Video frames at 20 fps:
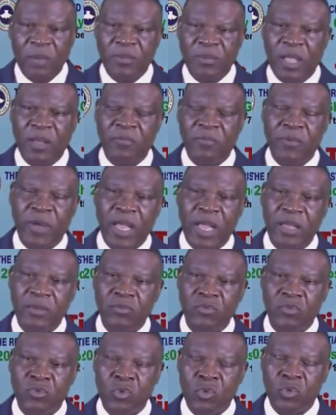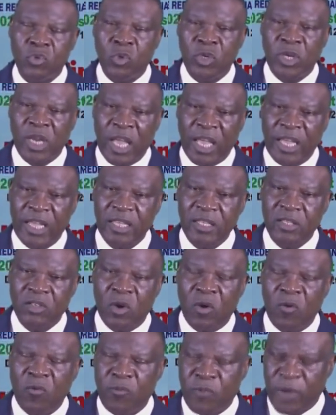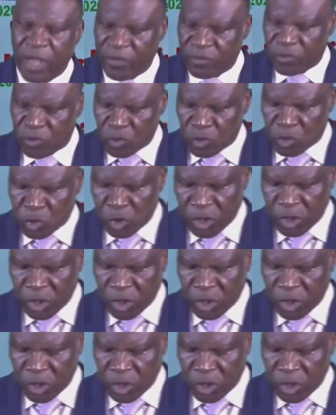chapter 5, 2 to 9. John 5, 2